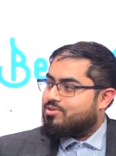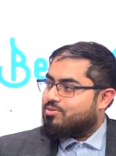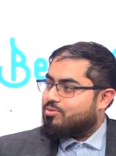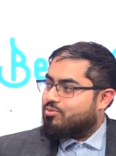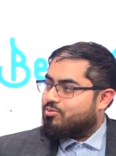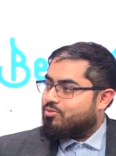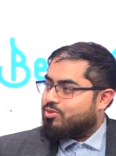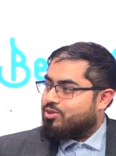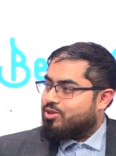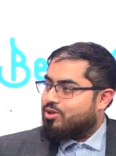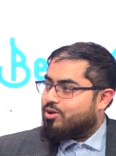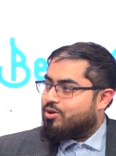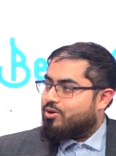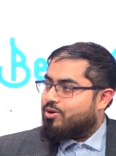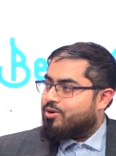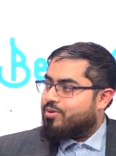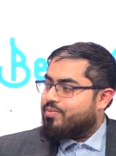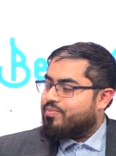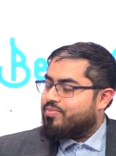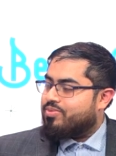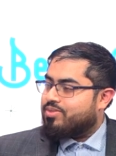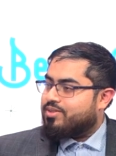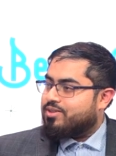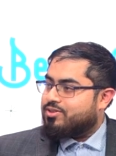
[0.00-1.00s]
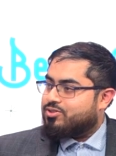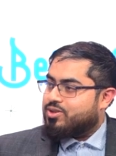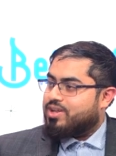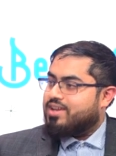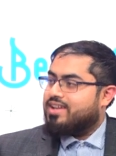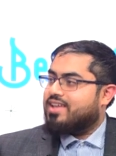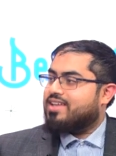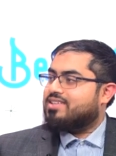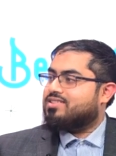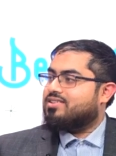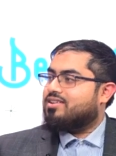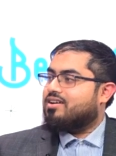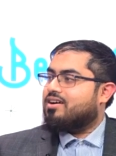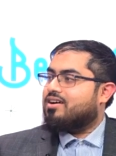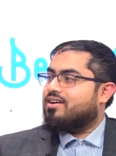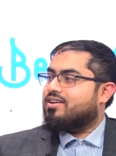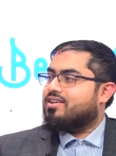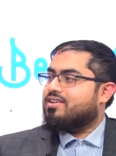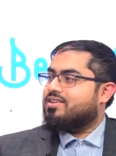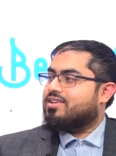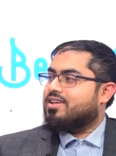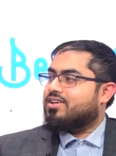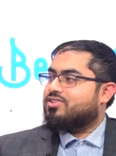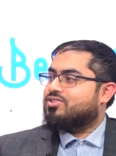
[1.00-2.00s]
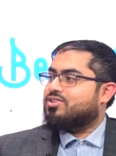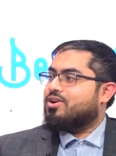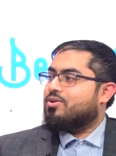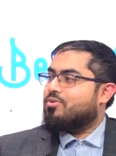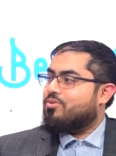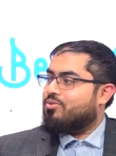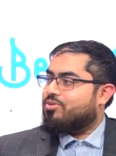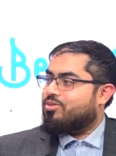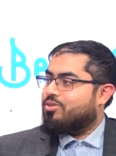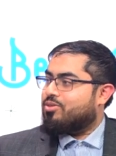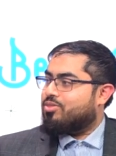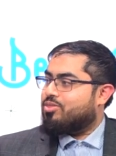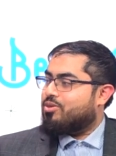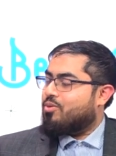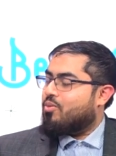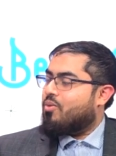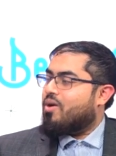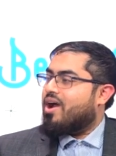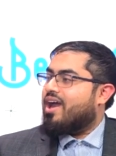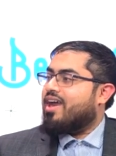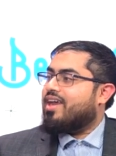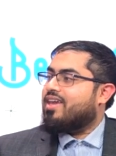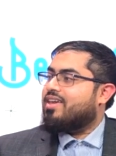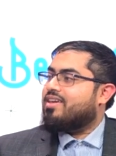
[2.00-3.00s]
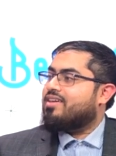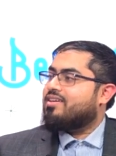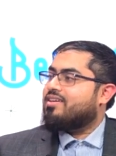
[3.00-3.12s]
your training as an architecture, the why,